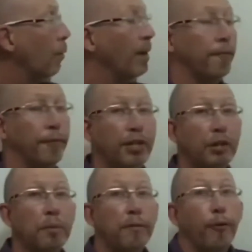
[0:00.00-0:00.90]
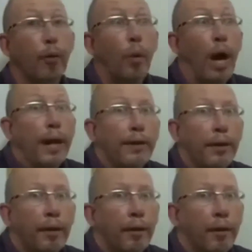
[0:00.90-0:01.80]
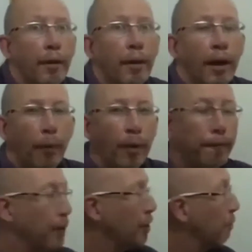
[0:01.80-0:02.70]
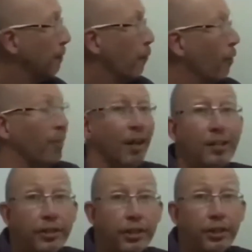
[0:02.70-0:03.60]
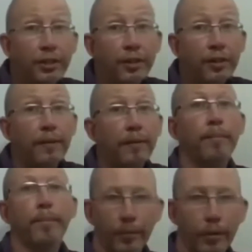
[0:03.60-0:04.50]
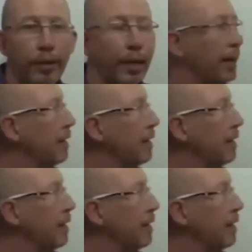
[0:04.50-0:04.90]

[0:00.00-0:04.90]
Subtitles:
fishing before what? I went fishing before lunch. Okay, so